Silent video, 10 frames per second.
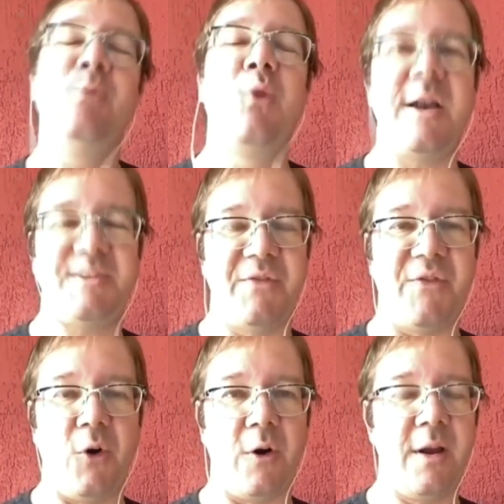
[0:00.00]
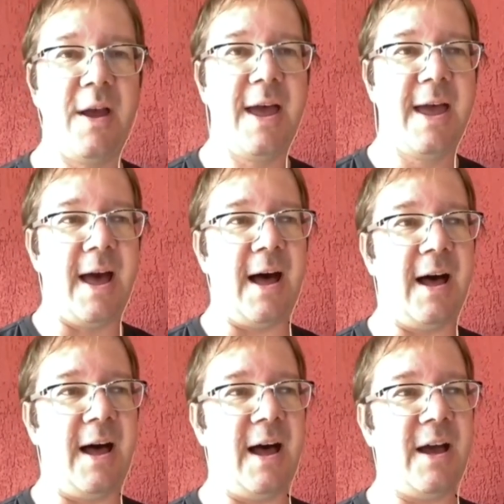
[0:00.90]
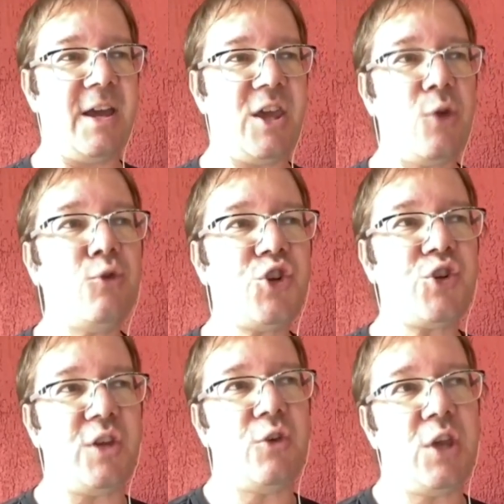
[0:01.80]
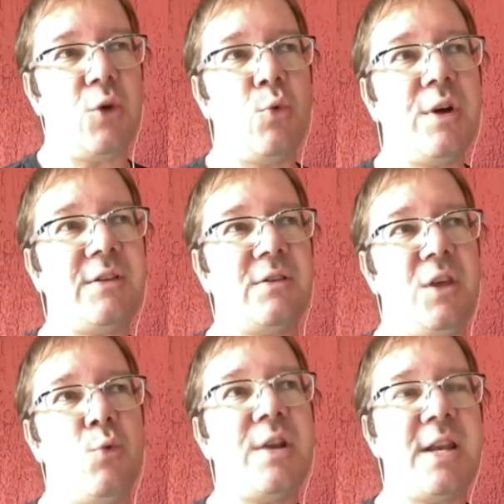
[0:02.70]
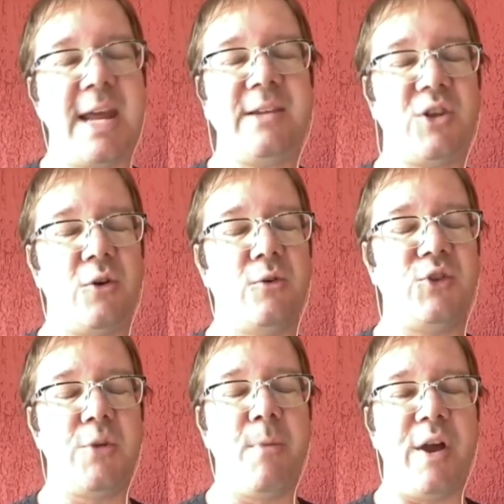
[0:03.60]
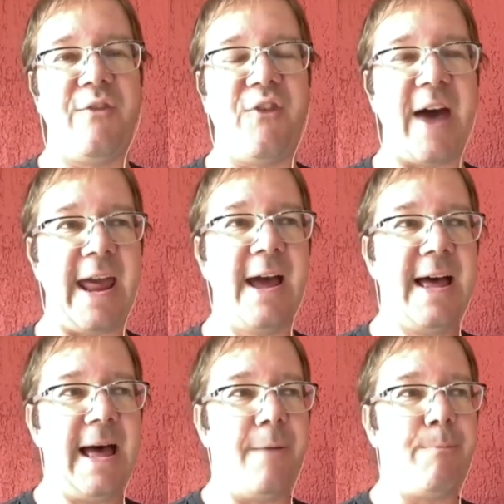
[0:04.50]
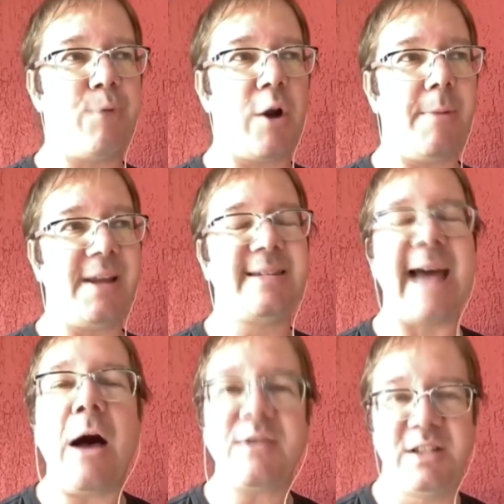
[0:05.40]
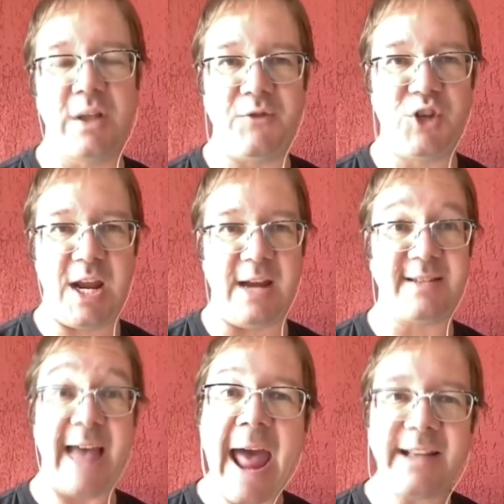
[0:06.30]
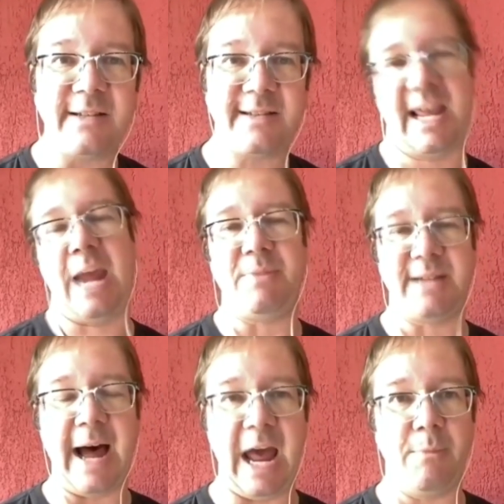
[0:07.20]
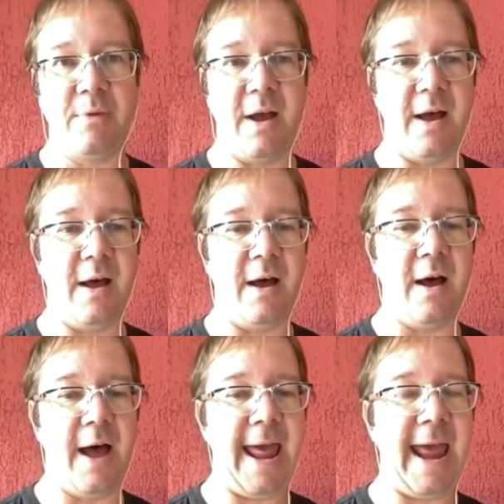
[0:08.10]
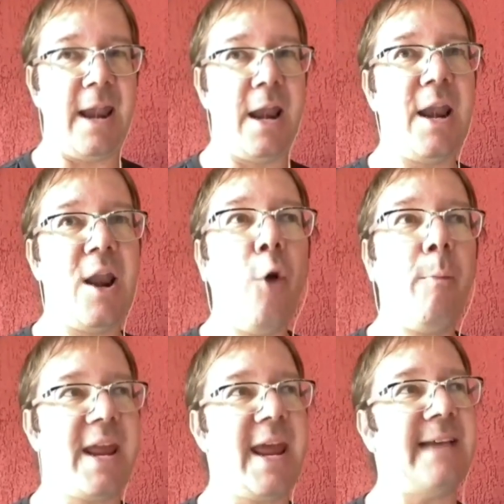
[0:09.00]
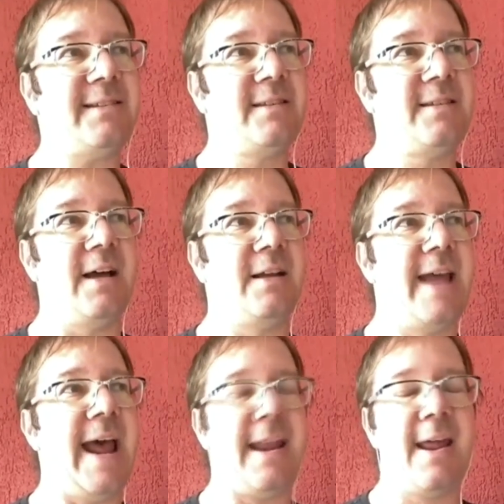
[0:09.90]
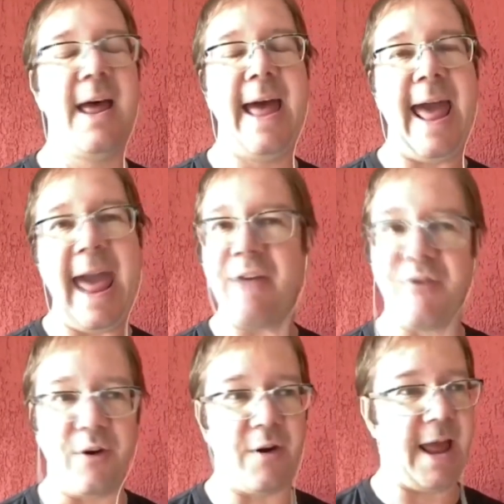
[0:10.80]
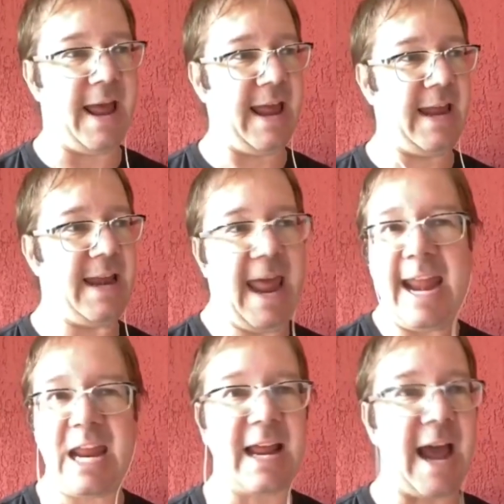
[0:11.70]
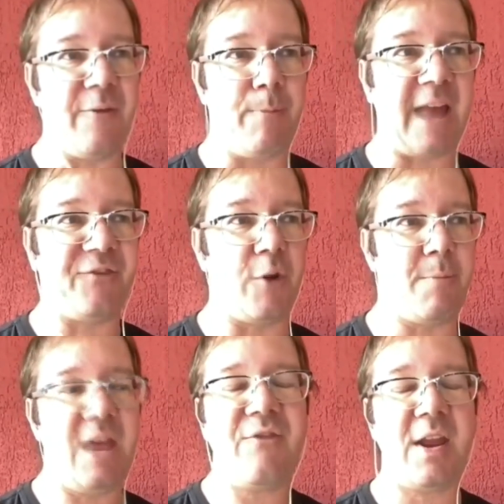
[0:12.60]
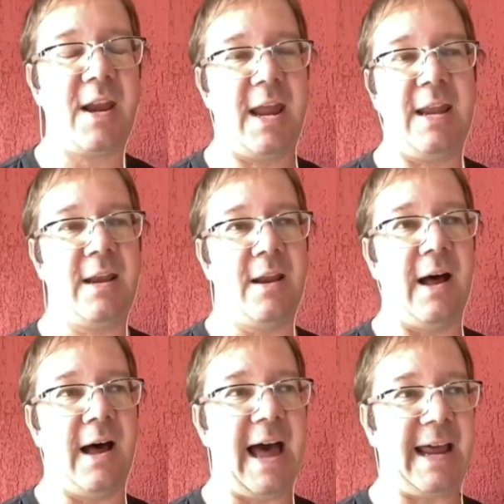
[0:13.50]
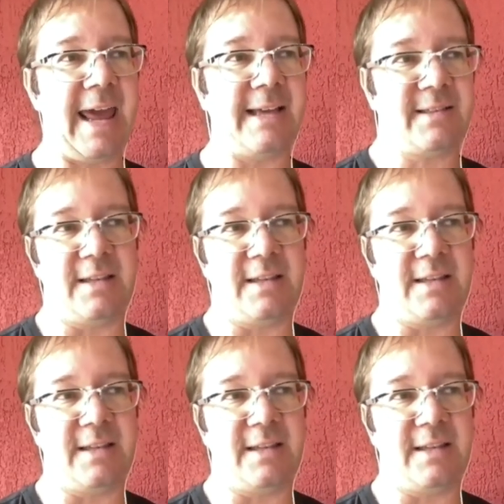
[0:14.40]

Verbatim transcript: it was before, you would need to modify probably thousands of genes at the same time, and nobody has done that ever in any kind of platform, even in I guess